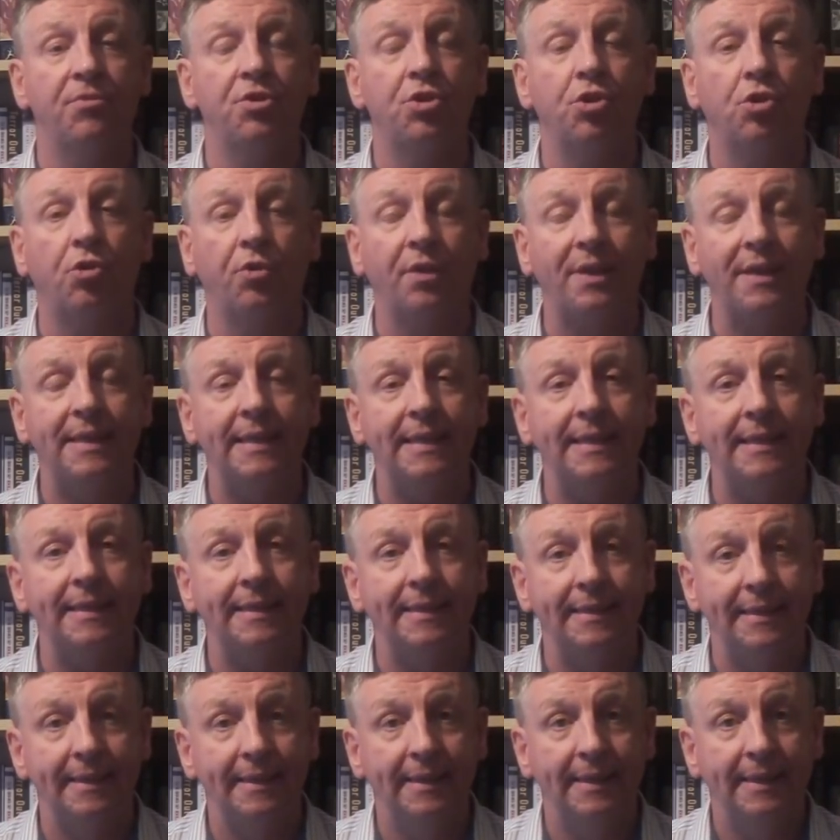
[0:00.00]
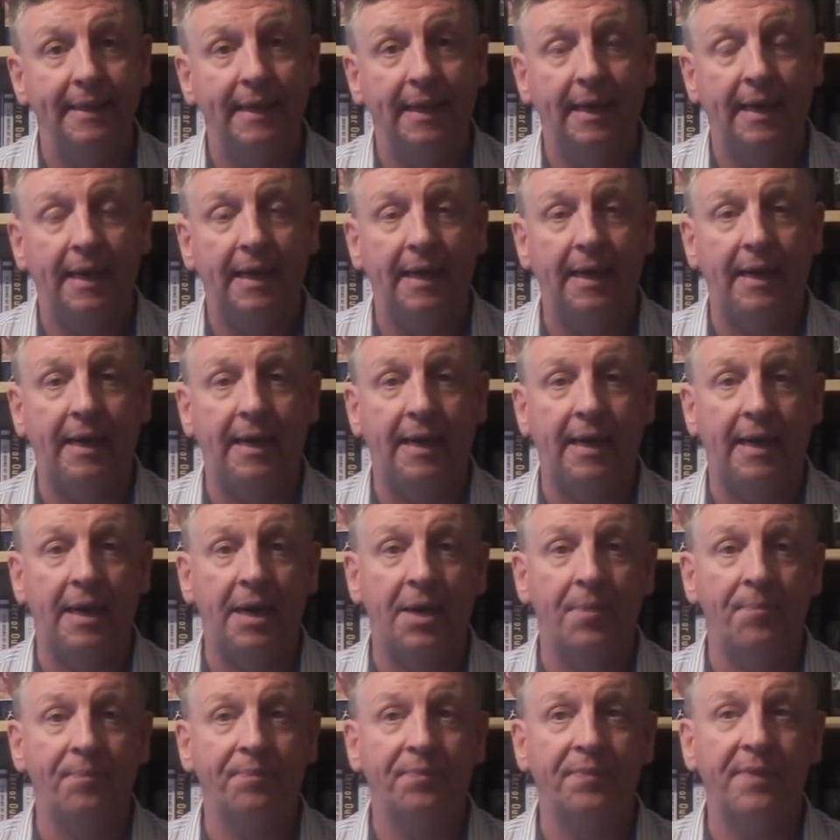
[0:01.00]
Sure he did.
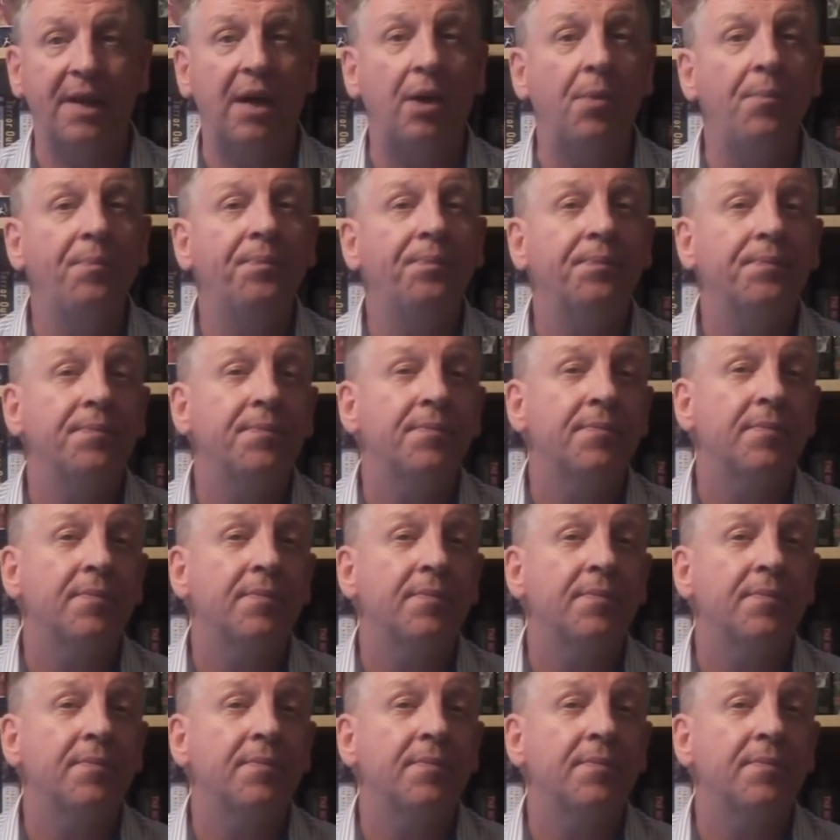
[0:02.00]
Now,